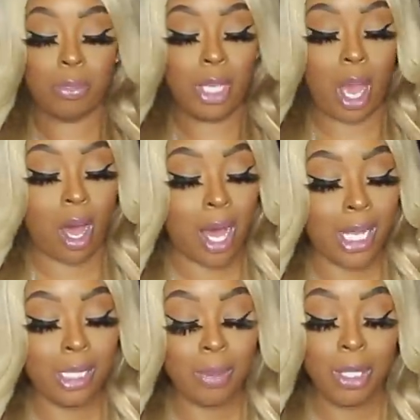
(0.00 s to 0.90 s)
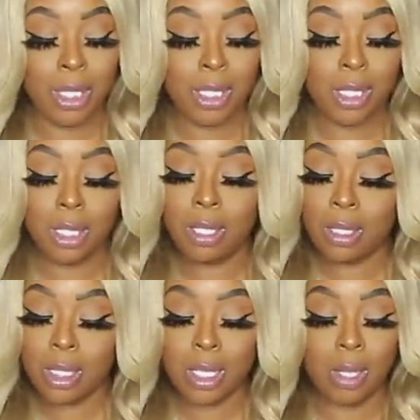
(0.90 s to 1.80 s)
Y'all, I smelled this in
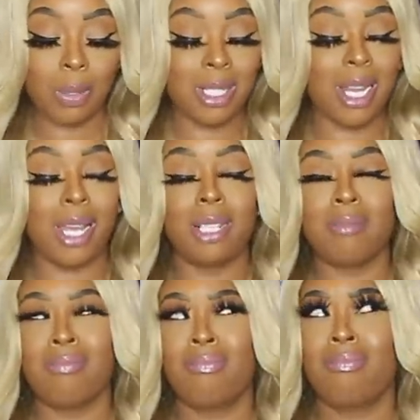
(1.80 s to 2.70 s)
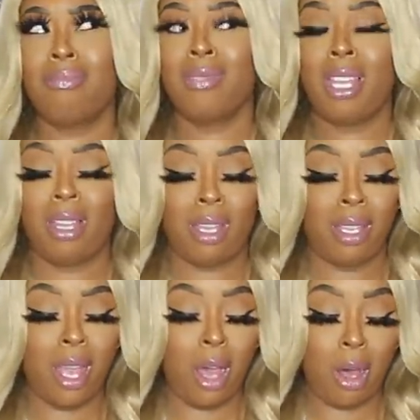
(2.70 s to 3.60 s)
Ulta and was like,
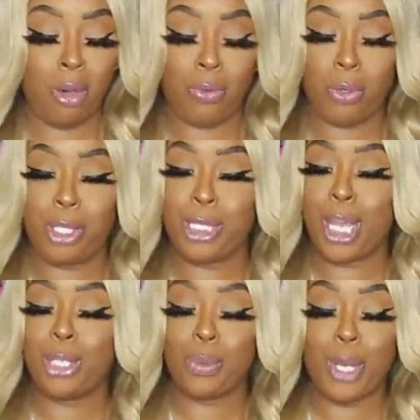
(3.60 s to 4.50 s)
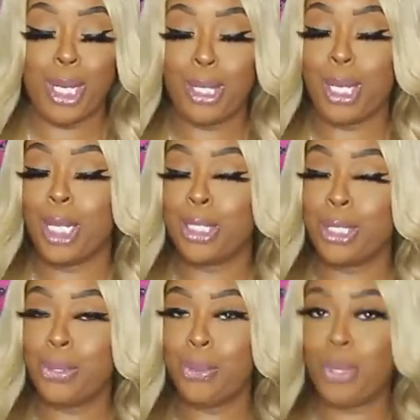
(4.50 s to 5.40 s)
y'all over exaggerating that
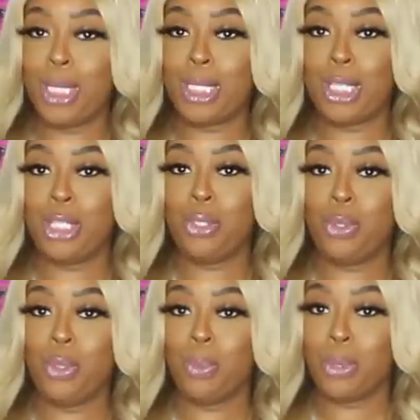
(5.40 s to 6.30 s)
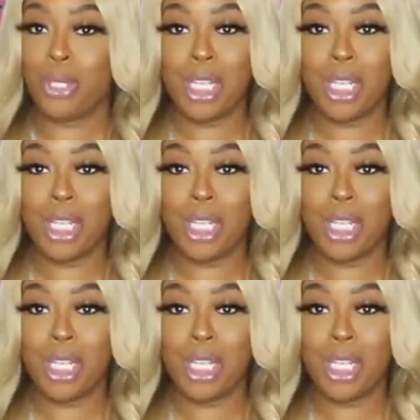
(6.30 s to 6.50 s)
too because us YouTubers